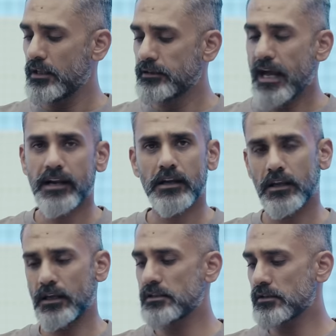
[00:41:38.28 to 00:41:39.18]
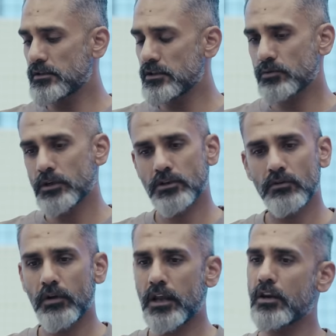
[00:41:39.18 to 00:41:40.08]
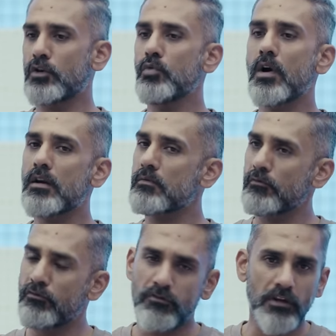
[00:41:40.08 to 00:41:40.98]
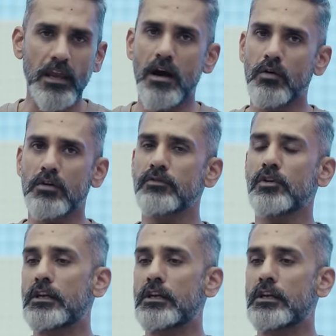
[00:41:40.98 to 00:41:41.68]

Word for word: That is a situation where you are way out of your